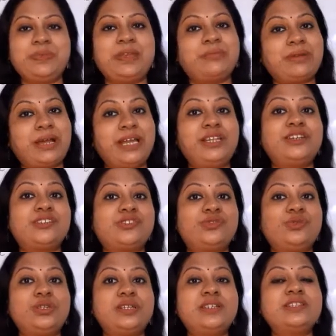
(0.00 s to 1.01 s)
My dear
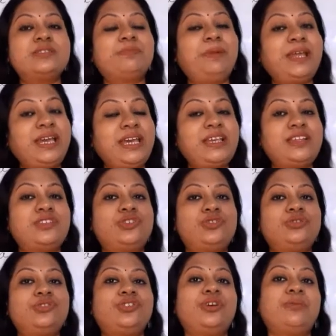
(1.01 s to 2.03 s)
students, please
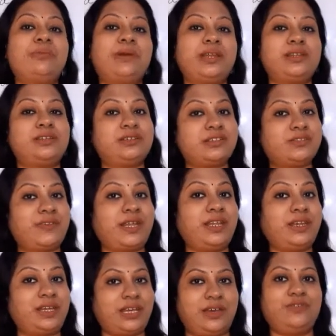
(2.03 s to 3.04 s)
choose your mentors
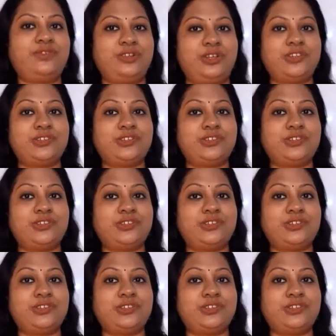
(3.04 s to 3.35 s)
very carefully.